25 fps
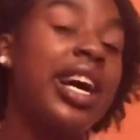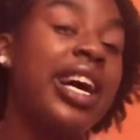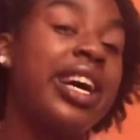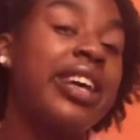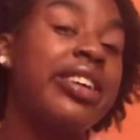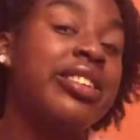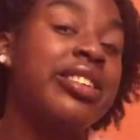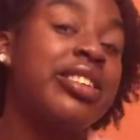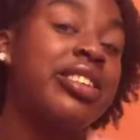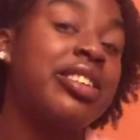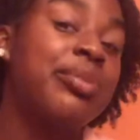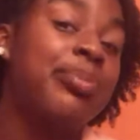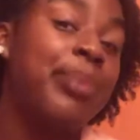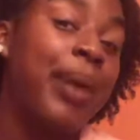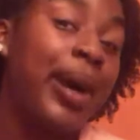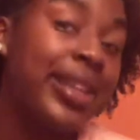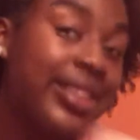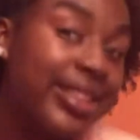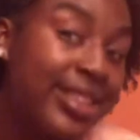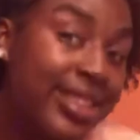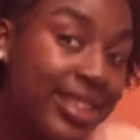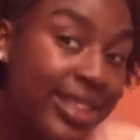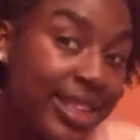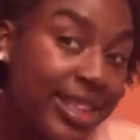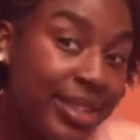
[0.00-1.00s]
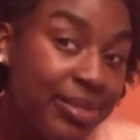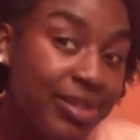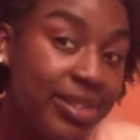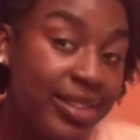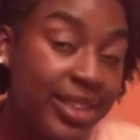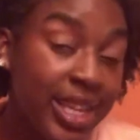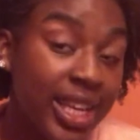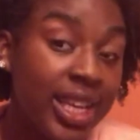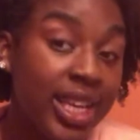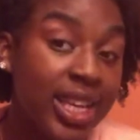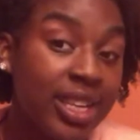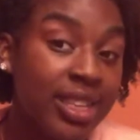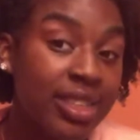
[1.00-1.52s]
expensive
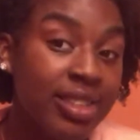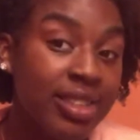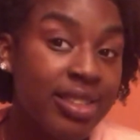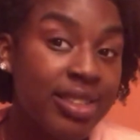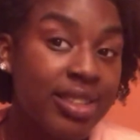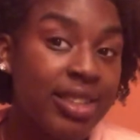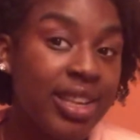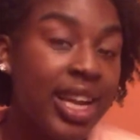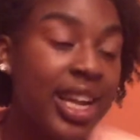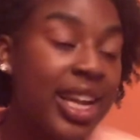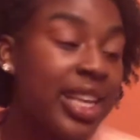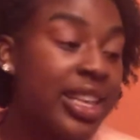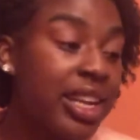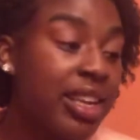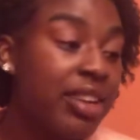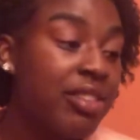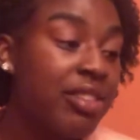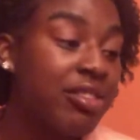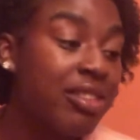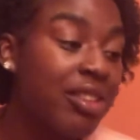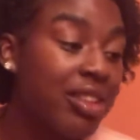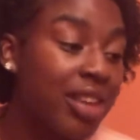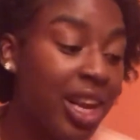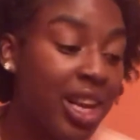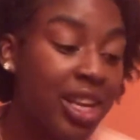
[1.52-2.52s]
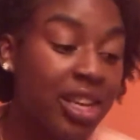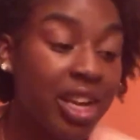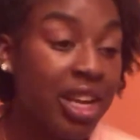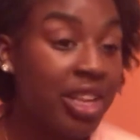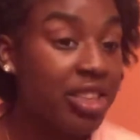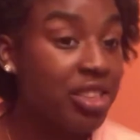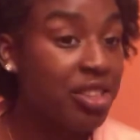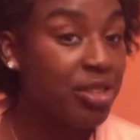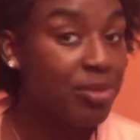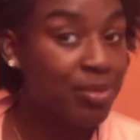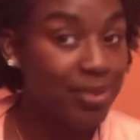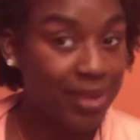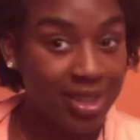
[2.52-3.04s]
things. Like there's a lot of
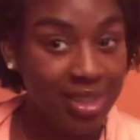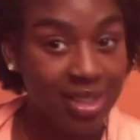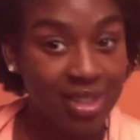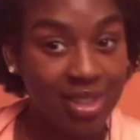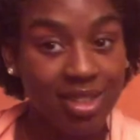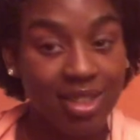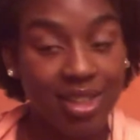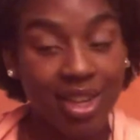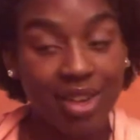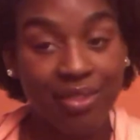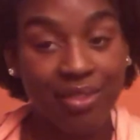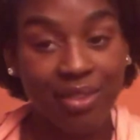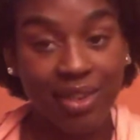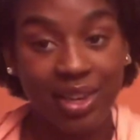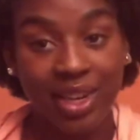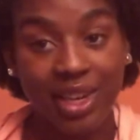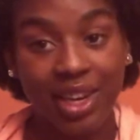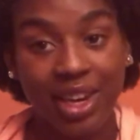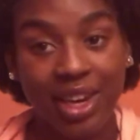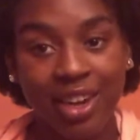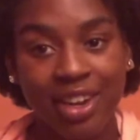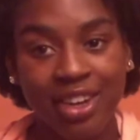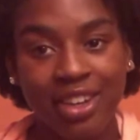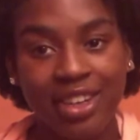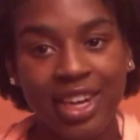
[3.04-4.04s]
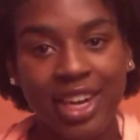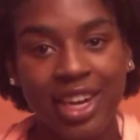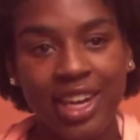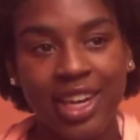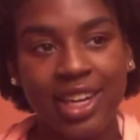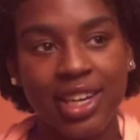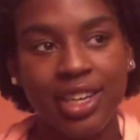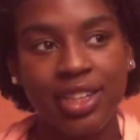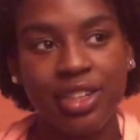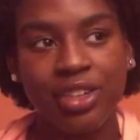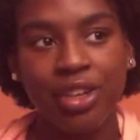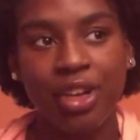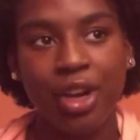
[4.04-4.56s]
expensive stuff in here
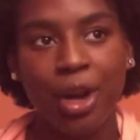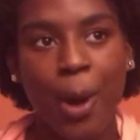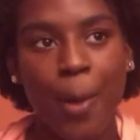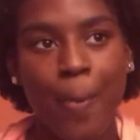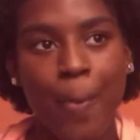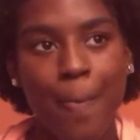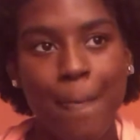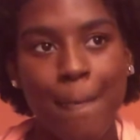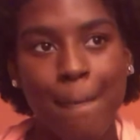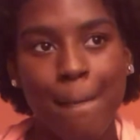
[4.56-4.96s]
that, you know,